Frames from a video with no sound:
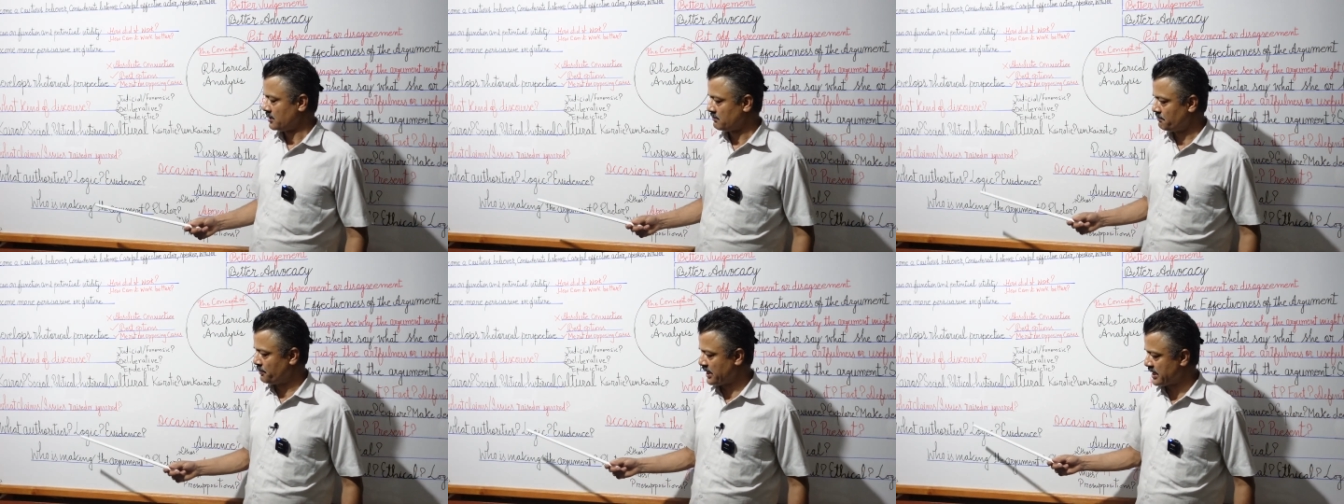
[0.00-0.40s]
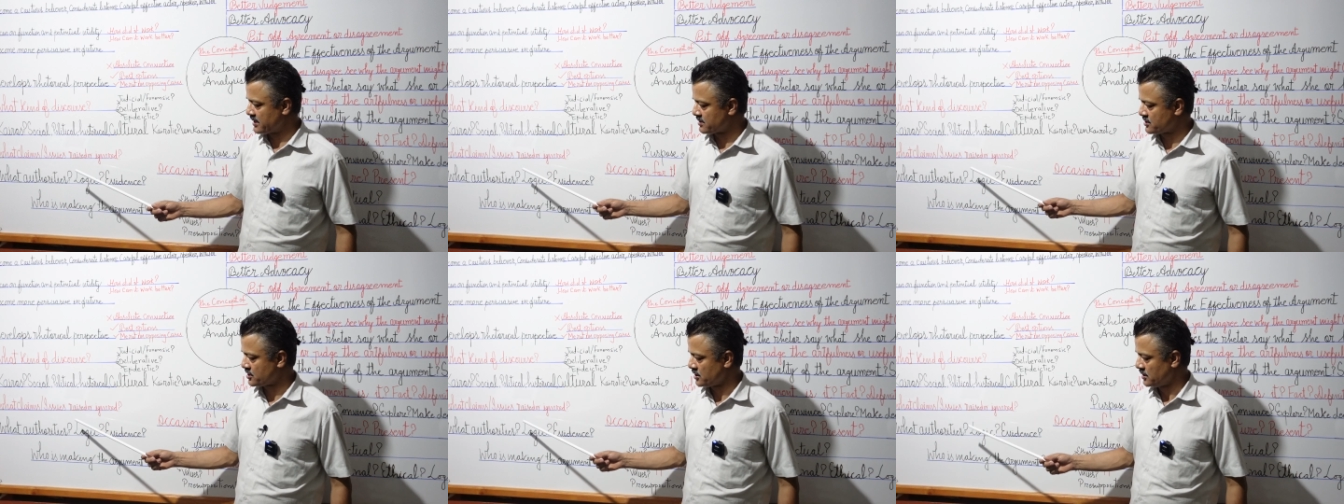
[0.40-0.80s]

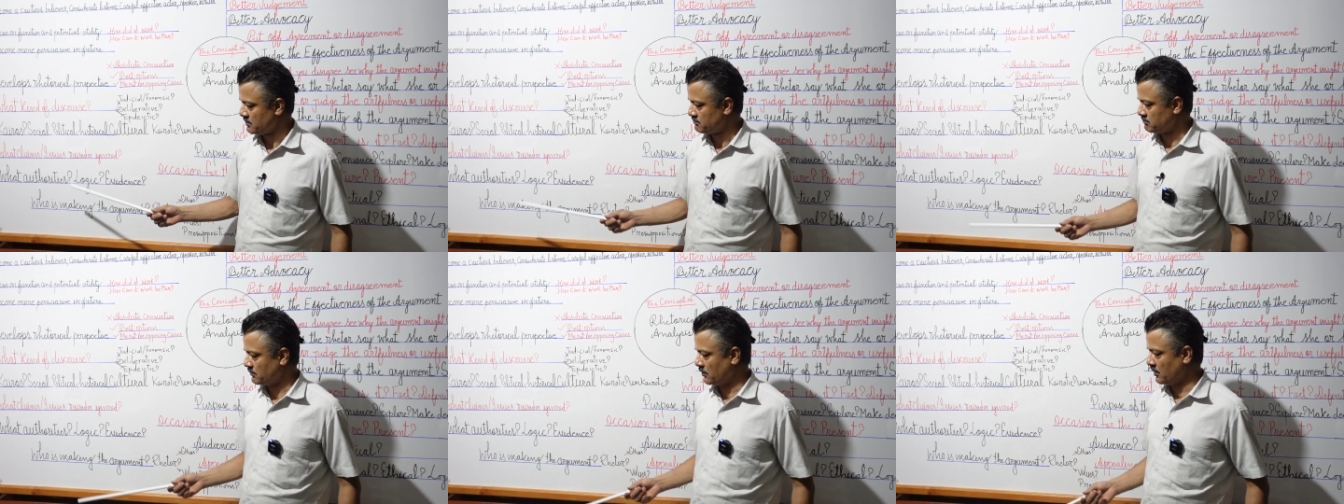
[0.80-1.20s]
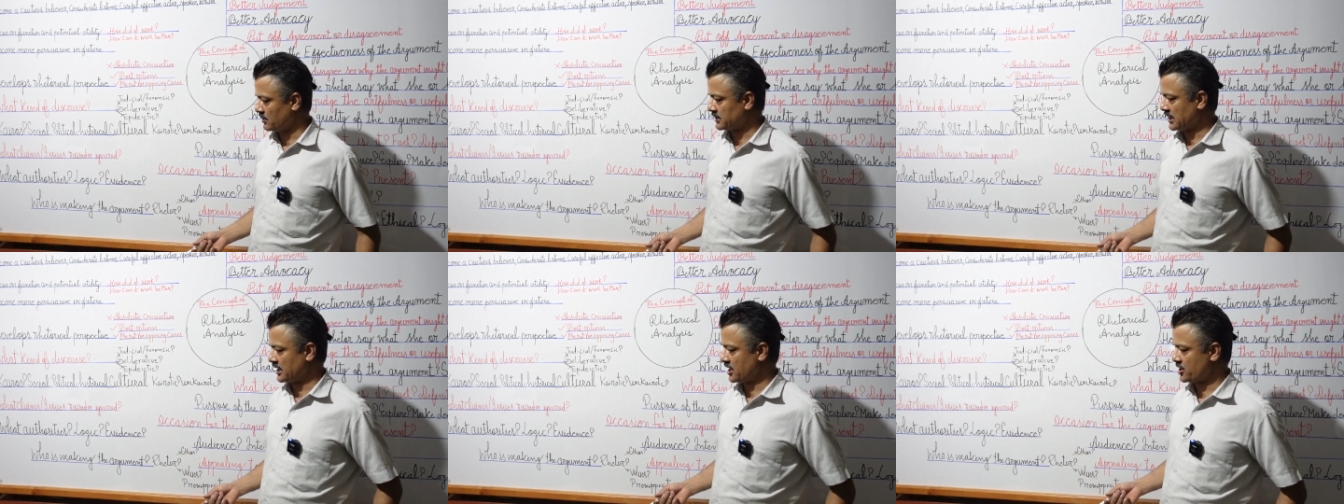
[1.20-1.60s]
brings more
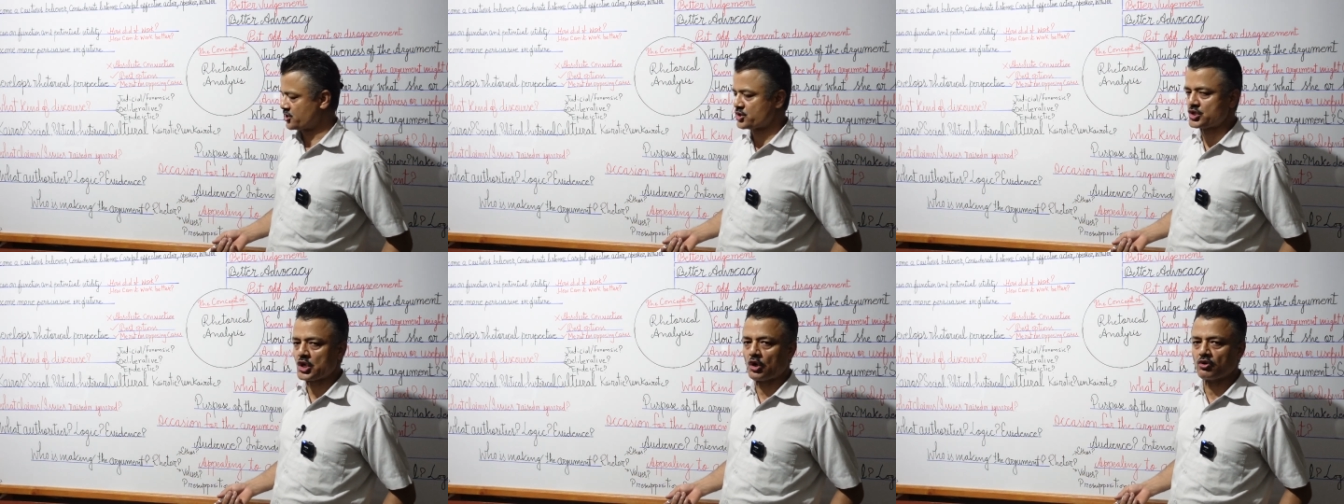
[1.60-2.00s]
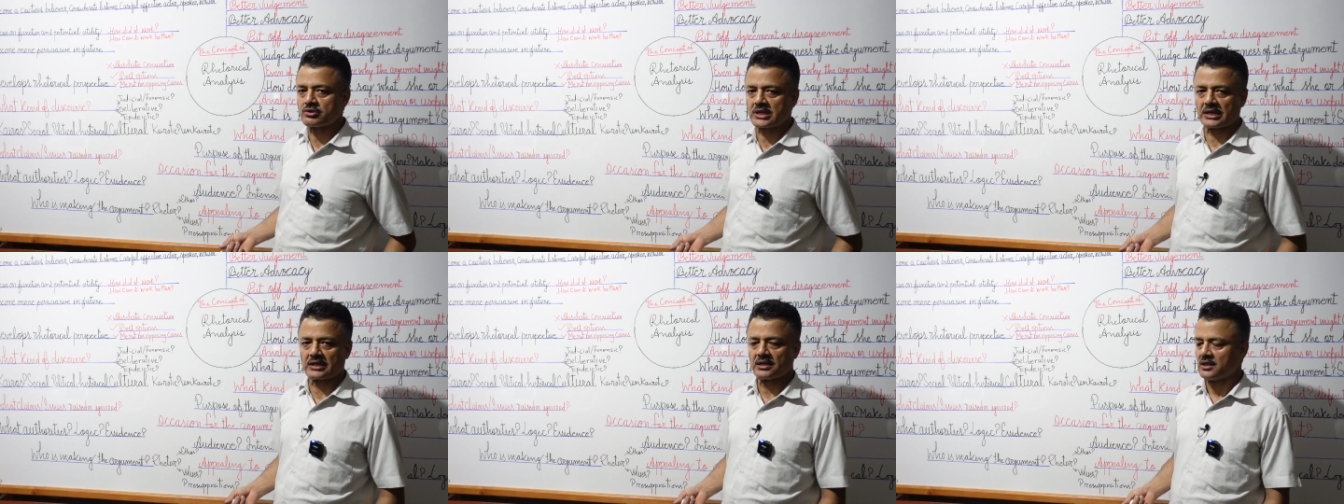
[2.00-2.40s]
than a
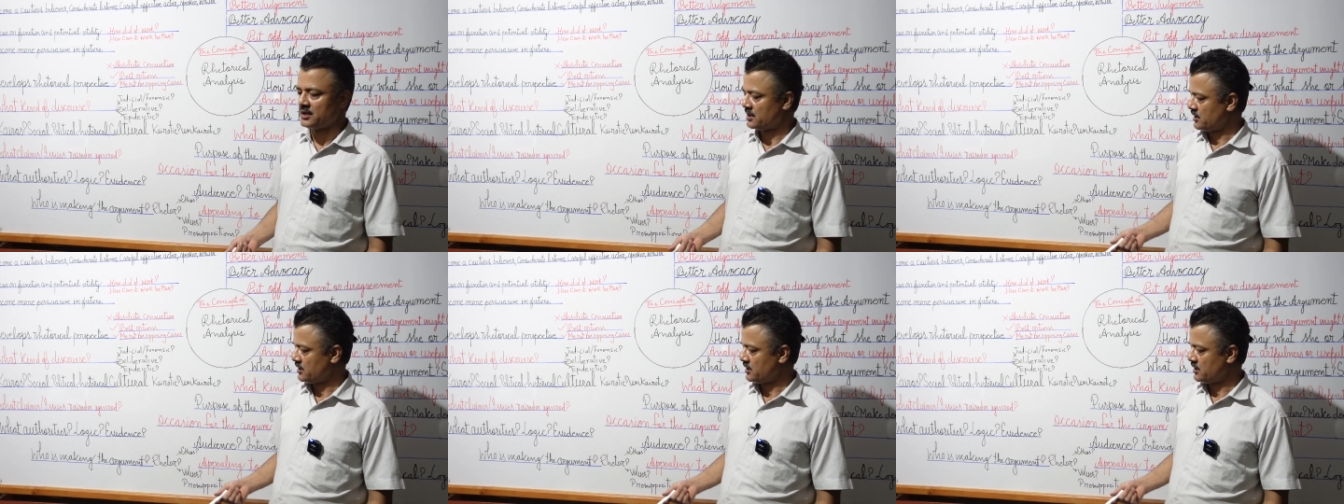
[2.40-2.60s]
dozen